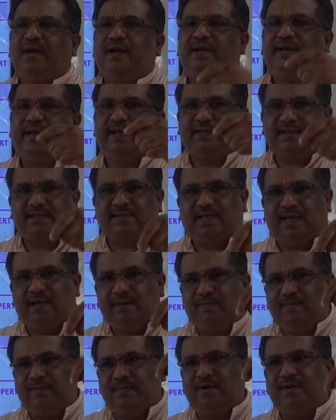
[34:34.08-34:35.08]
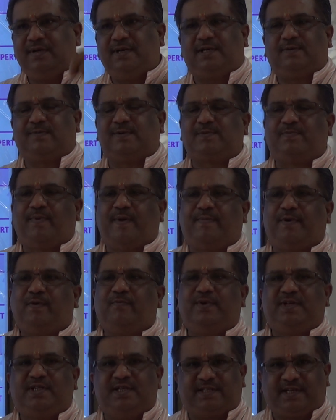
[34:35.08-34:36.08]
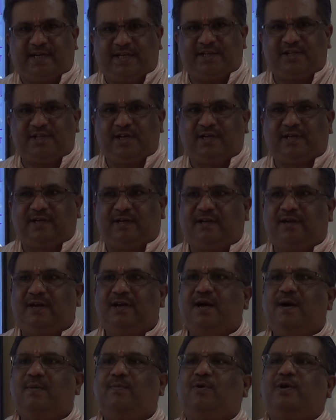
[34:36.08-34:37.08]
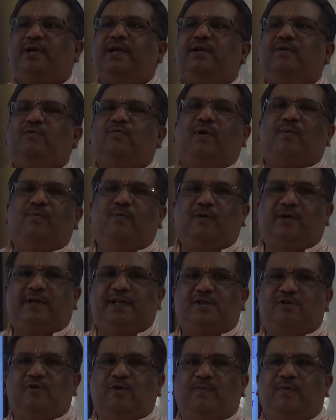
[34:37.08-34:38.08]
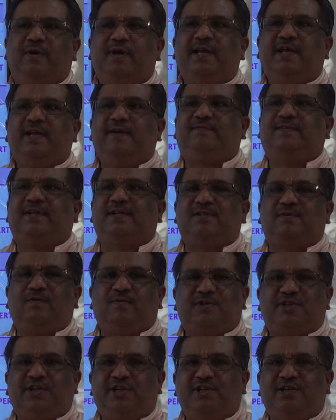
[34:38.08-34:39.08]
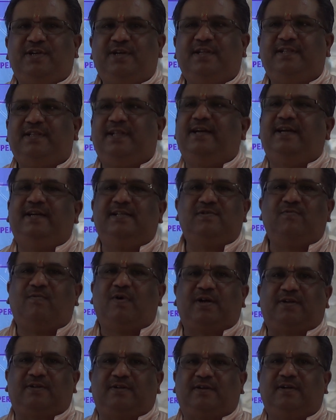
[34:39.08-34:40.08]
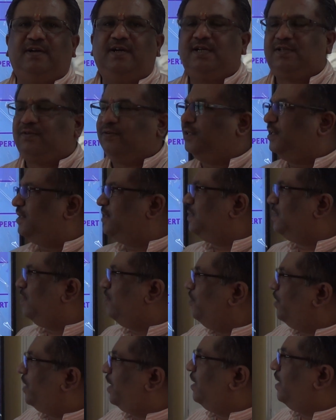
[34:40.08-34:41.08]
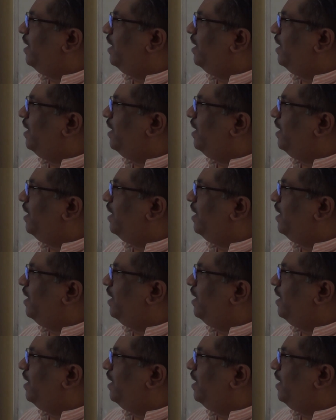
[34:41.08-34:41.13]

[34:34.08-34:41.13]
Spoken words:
Take the same litmus paper which is reddish in color, put into one more test tube. If there is no change, then it is a water. So this is how you can